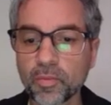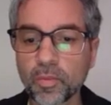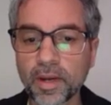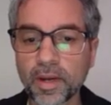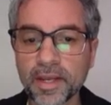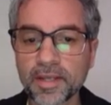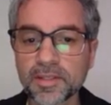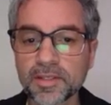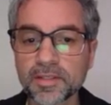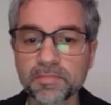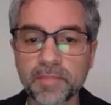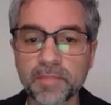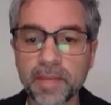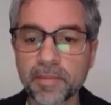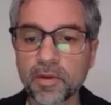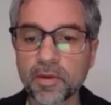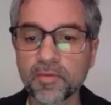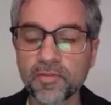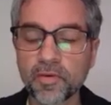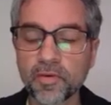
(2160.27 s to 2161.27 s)
ways, maybe
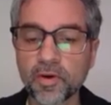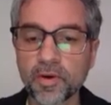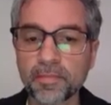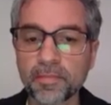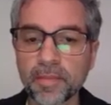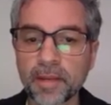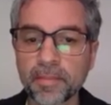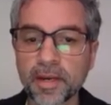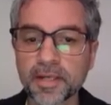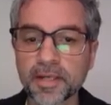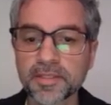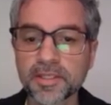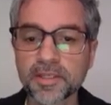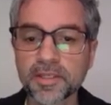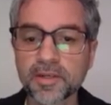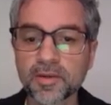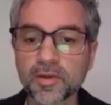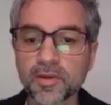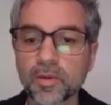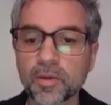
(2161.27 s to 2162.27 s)
on foot and by
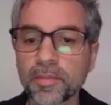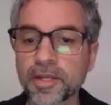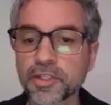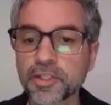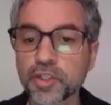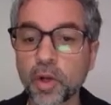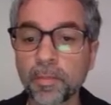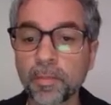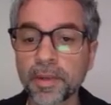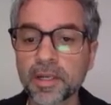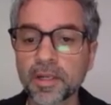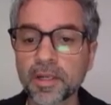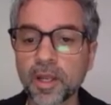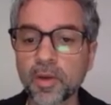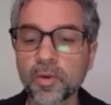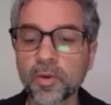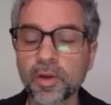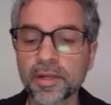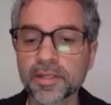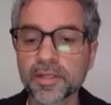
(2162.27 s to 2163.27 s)
bicycle, or by shopping
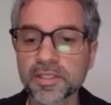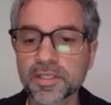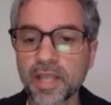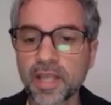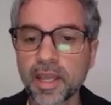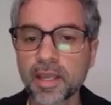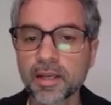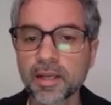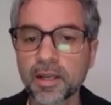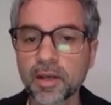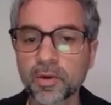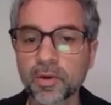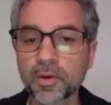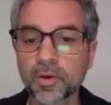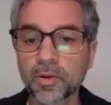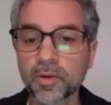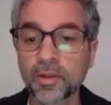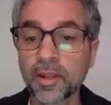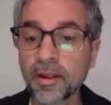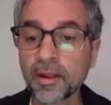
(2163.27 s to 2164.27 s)
local and staying
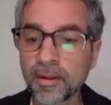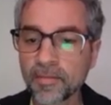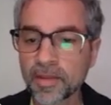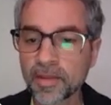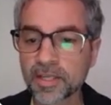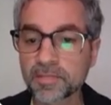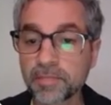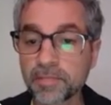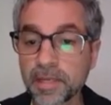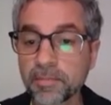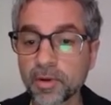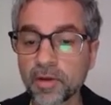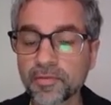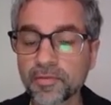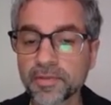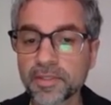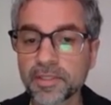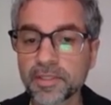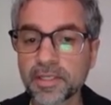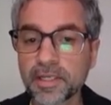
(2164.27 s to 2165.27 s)
local, as people
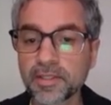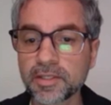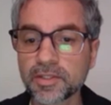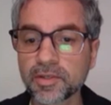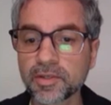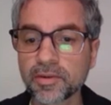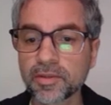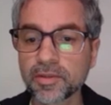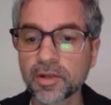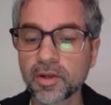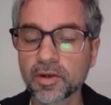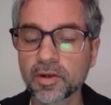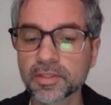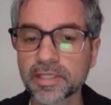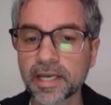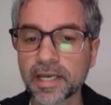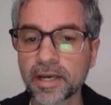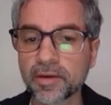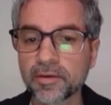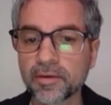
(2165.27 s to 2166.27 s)
often did during the
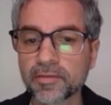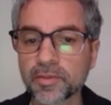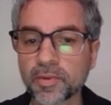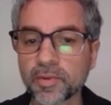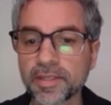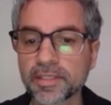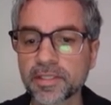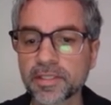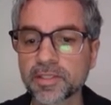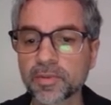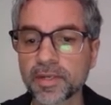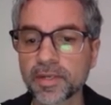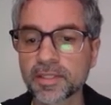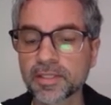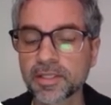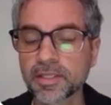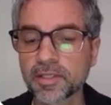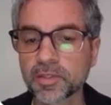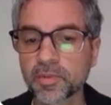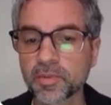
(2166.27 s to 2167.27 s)
lockdown of 2020
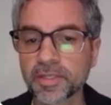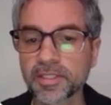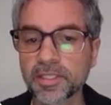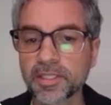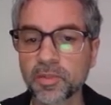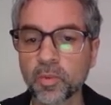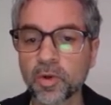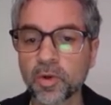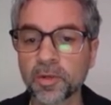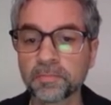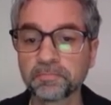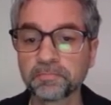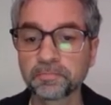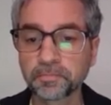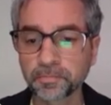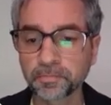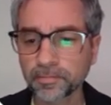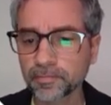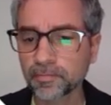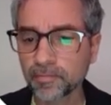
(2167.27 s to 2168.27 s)
and 21,
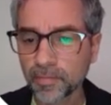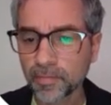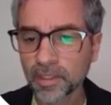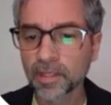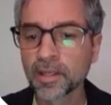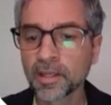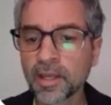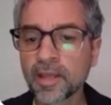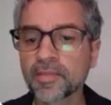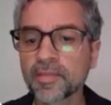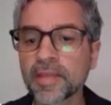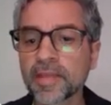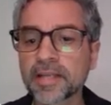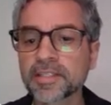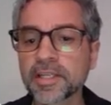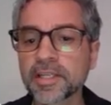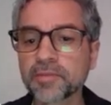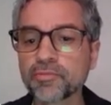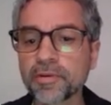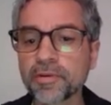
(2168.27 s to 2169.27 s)
that
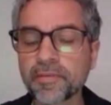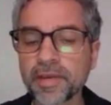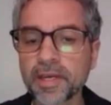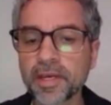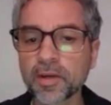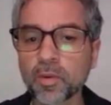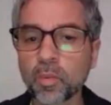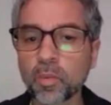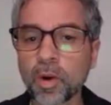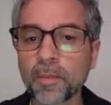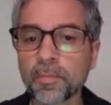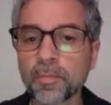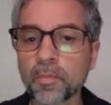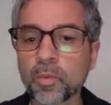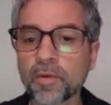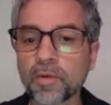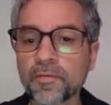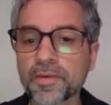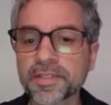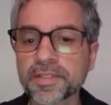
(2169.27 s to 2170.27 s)
did reveal
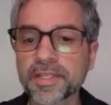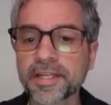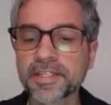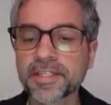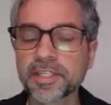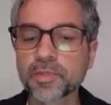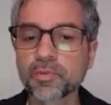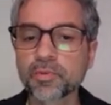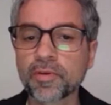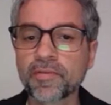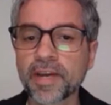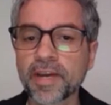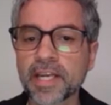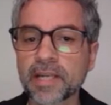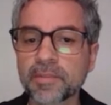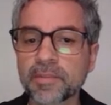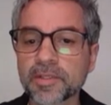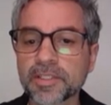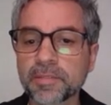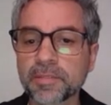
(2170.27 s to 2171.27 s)
what facilities were
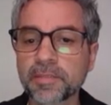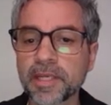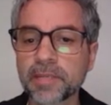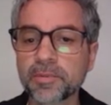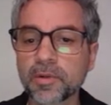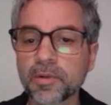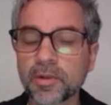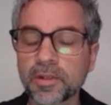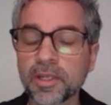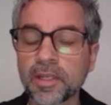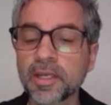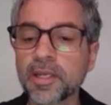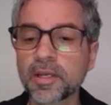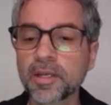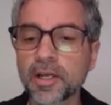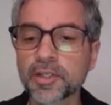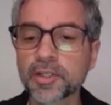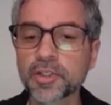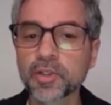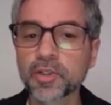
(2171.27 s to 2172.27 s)
available to people a
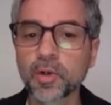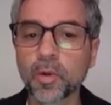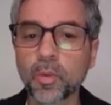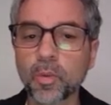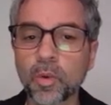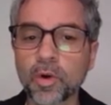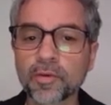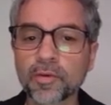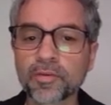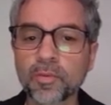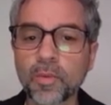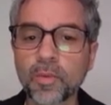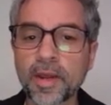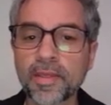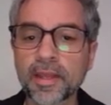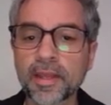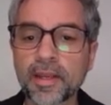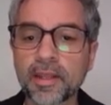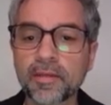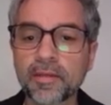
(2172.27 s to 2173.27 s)
short walk from where they
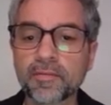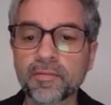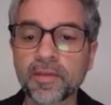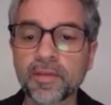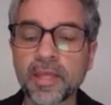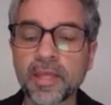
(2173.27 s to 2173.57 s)
live.